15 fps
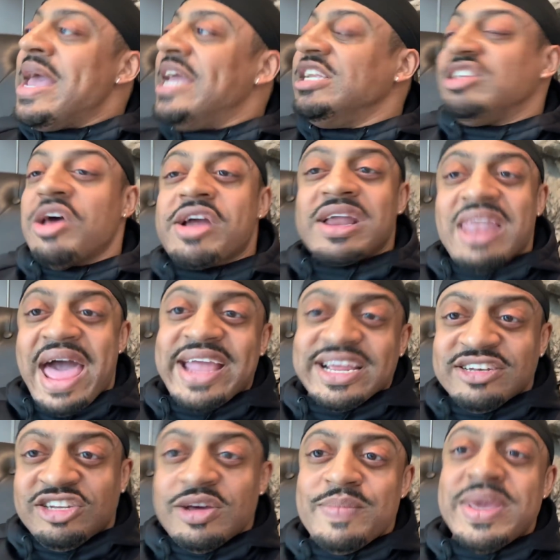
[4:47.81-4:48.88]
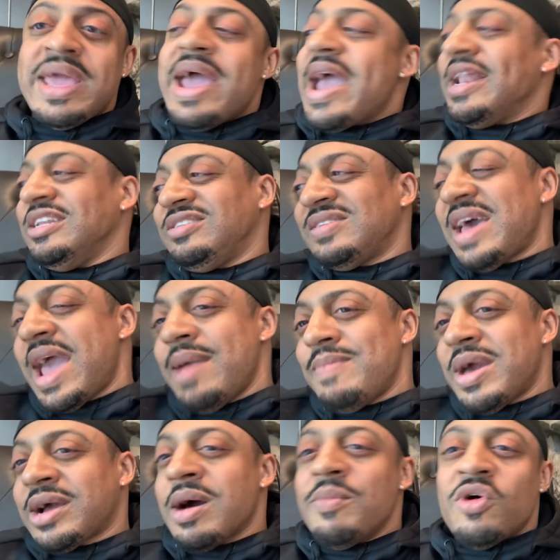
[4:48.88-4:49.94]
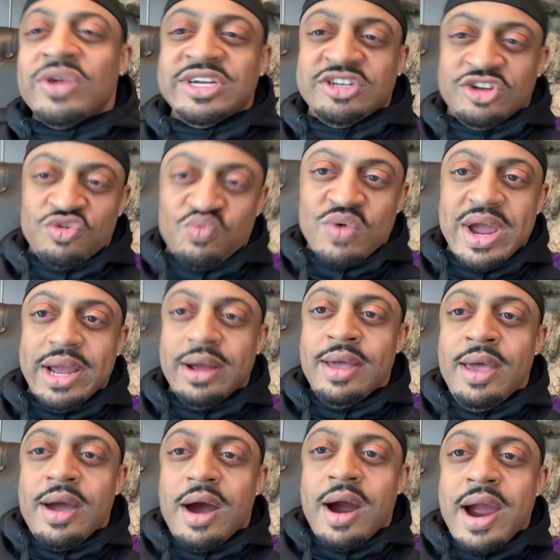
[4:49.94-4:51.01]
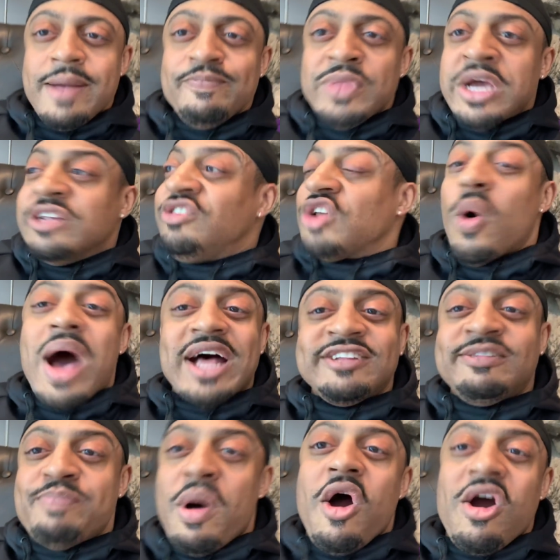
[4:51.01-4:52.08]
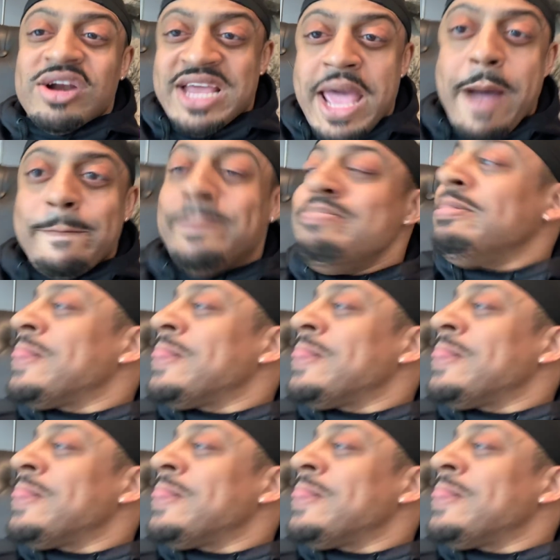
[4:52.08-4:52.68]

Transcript: he took a liking to me, and he said, hey, man, come on into the ring, all right? So I sparred him.